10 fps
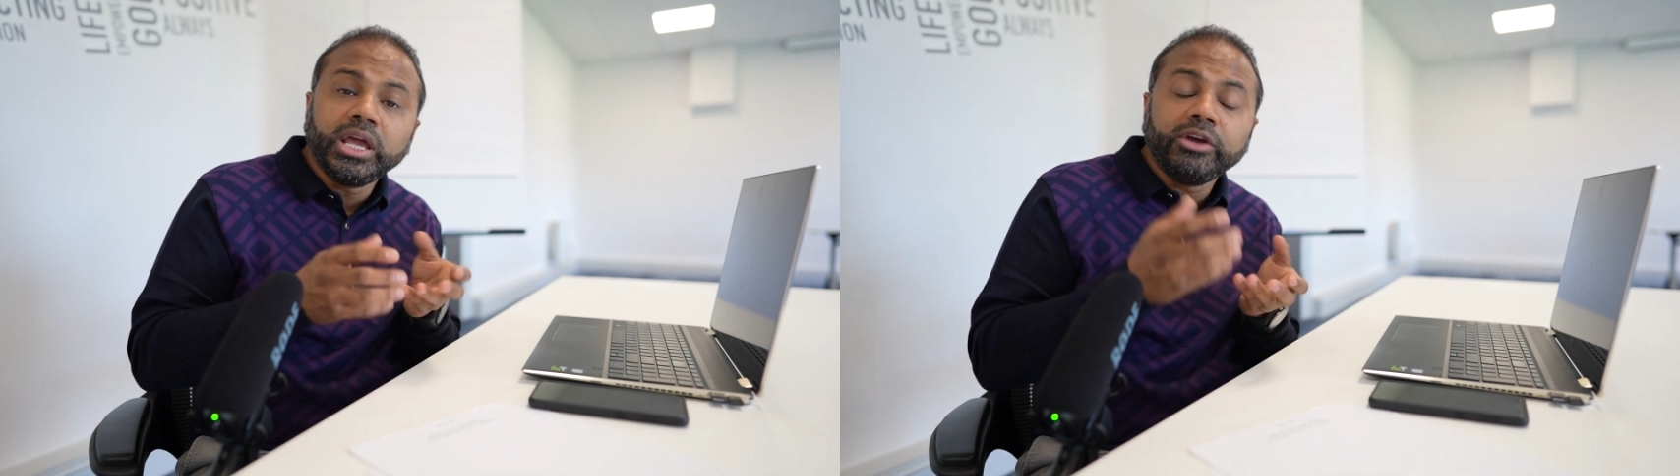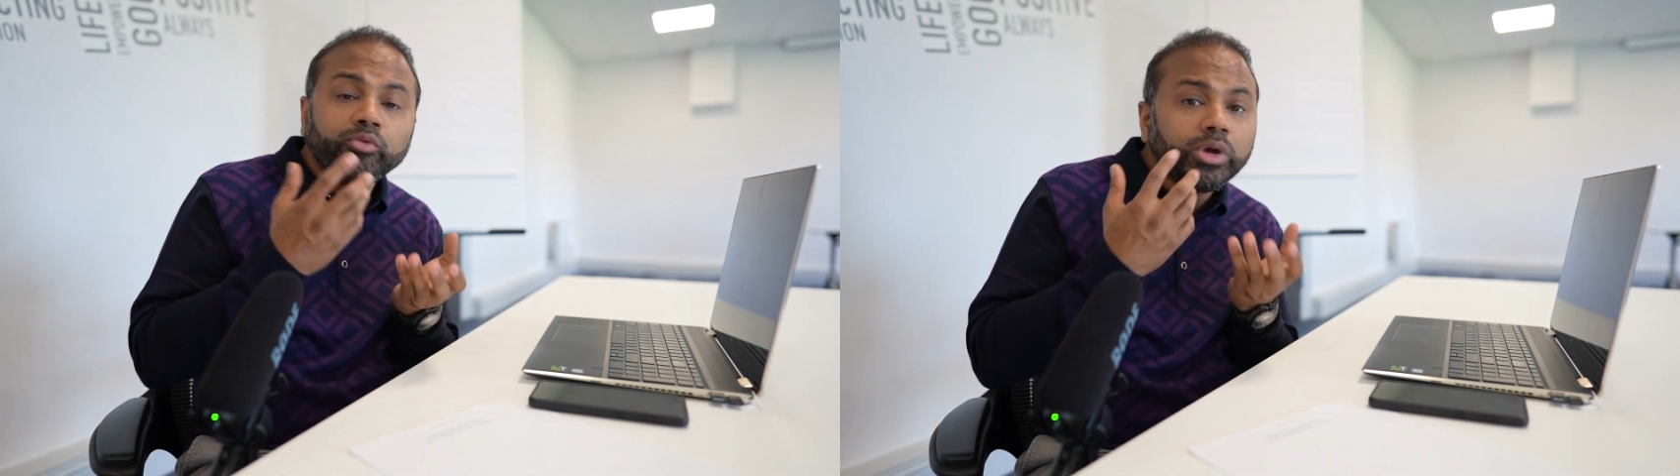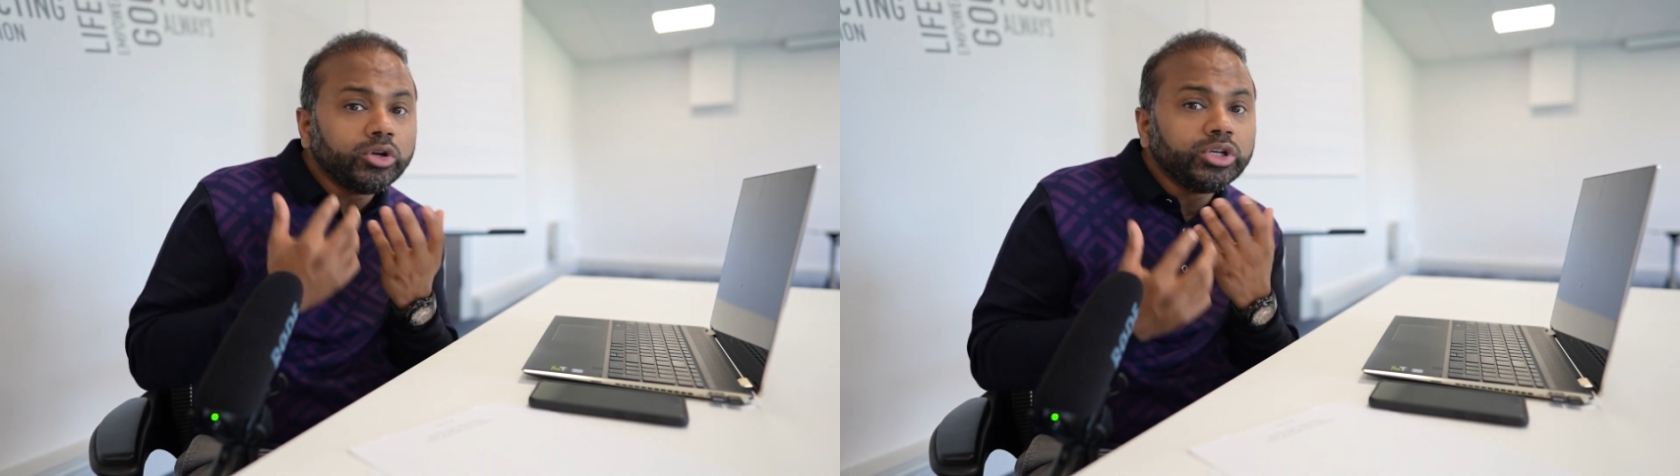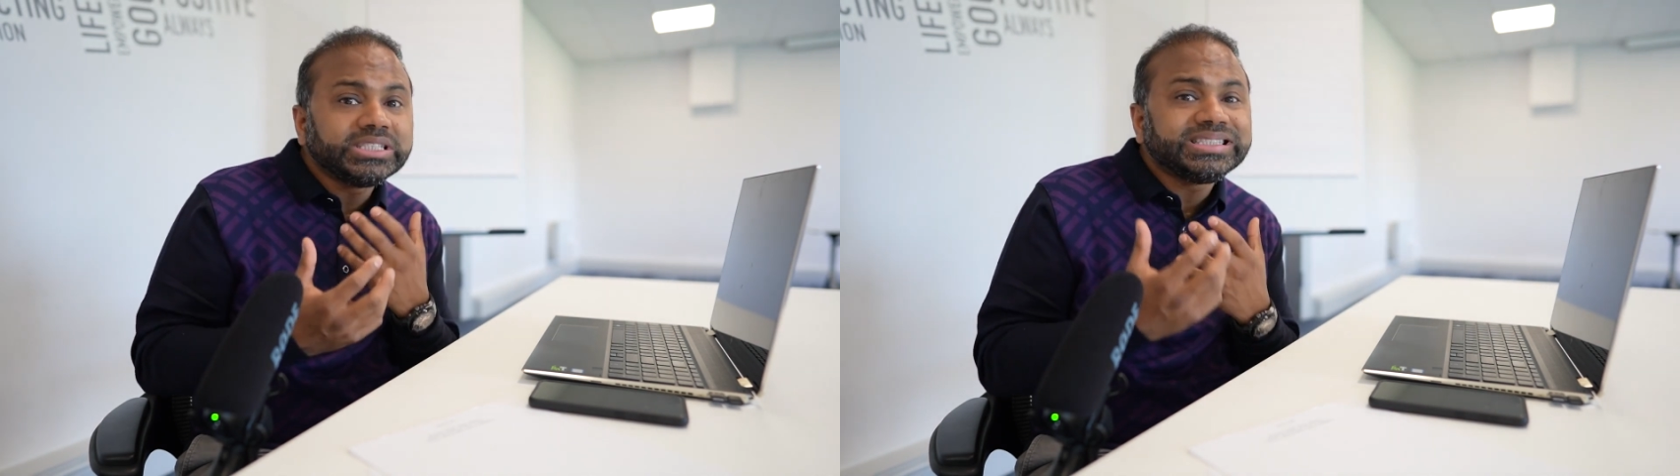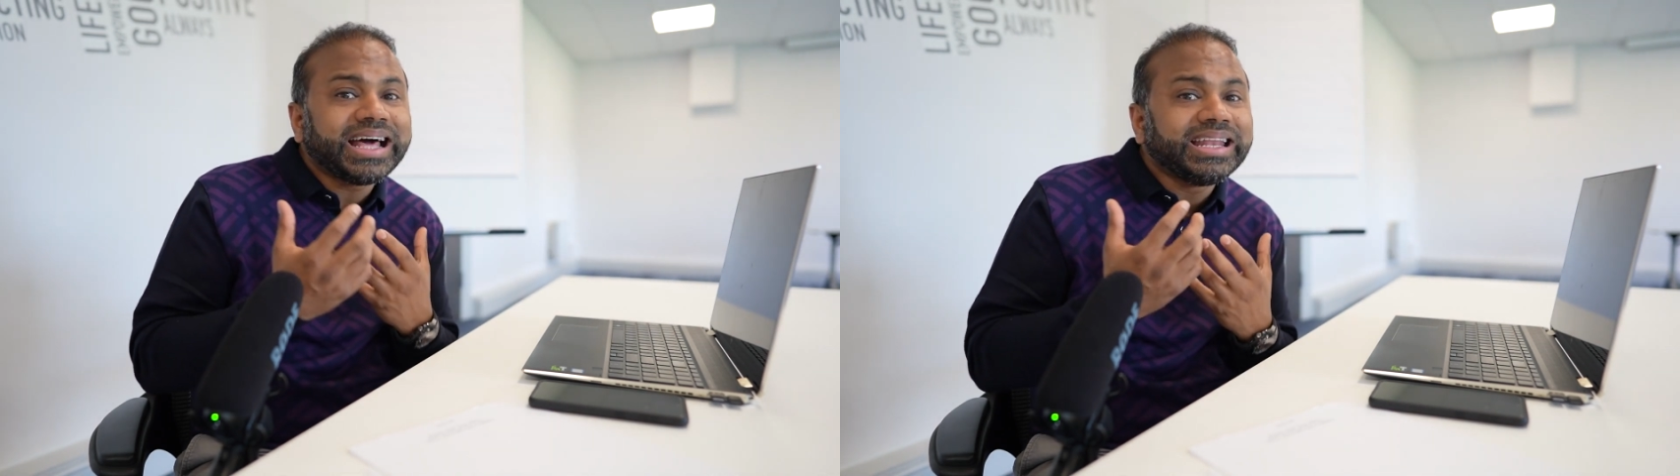if we
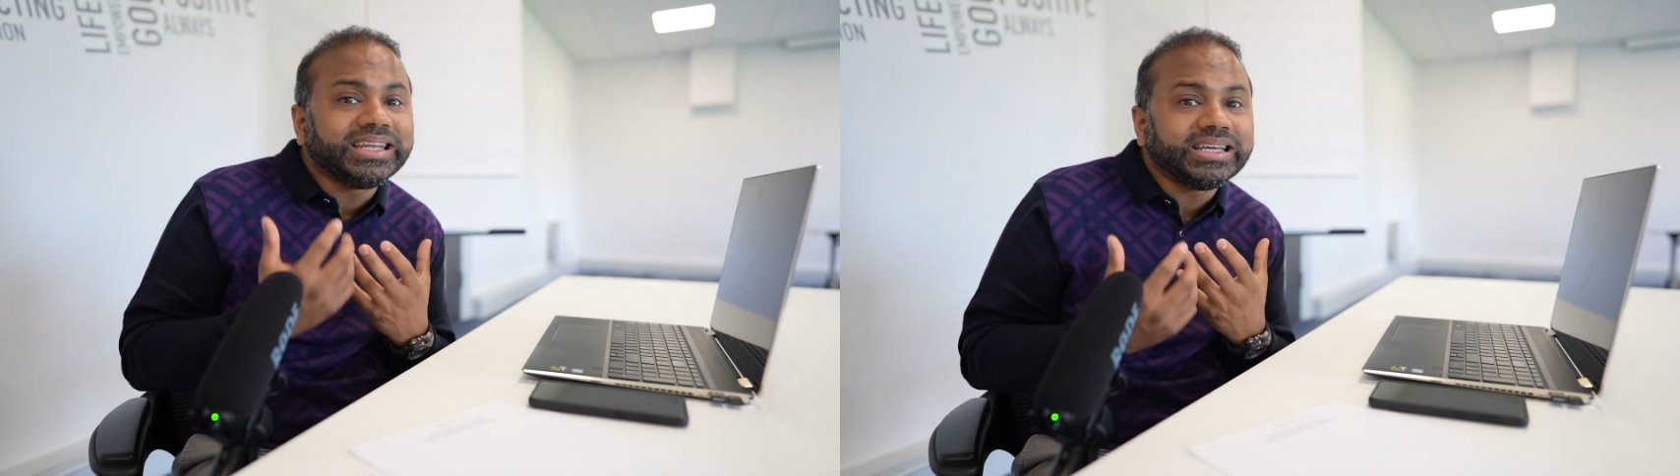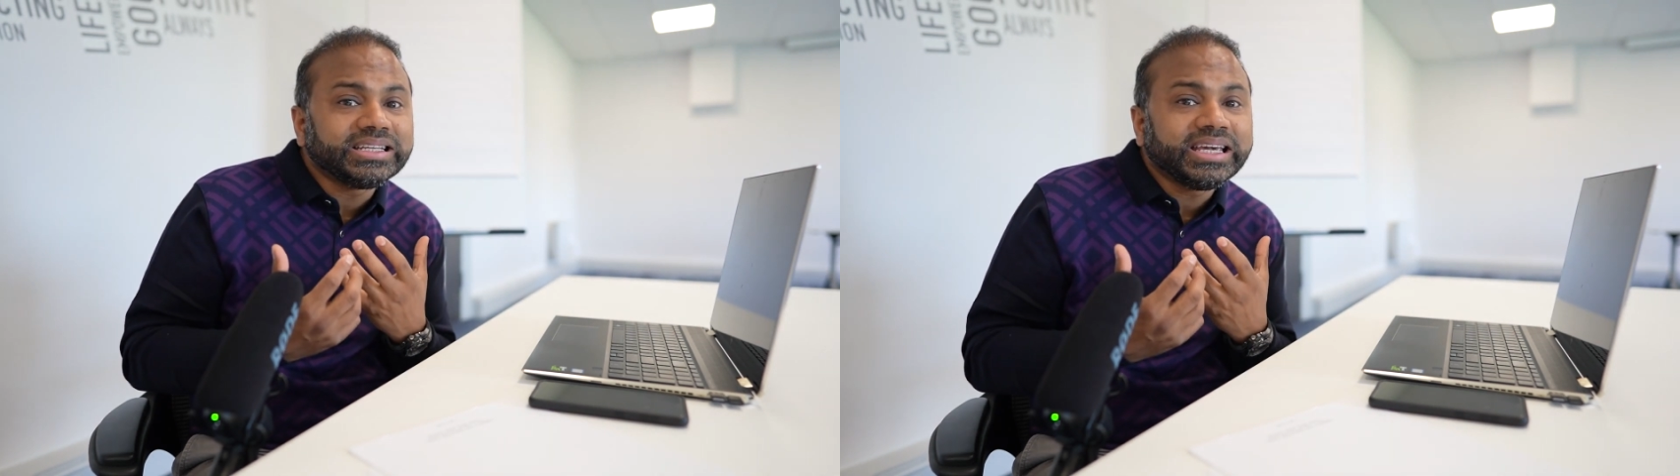understand it